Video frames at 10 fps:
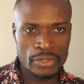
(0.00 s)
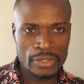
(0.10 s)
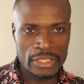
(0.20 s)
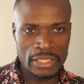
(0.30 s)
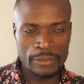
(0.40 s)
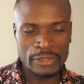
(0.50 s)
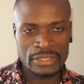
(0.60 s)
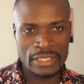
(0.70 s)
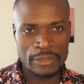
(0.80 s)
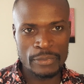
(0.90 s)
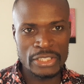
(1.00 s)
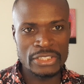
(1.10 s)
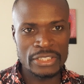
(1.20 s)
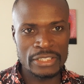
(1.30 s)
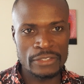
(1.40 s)
dynamics are
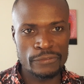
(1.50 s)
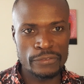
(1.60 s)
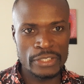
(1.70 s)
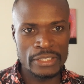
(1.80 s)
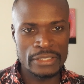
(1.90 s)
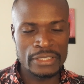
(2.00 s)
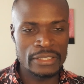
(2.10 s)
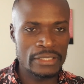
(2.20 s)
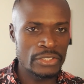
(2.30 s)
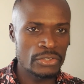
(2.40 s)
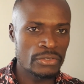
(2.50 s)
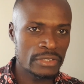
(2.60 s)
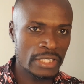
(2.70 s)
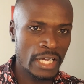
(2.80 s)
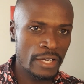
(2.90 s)
emerging in the field and then you don't
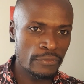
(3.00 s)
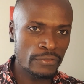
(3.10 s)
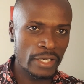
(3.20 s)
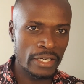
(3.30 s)
have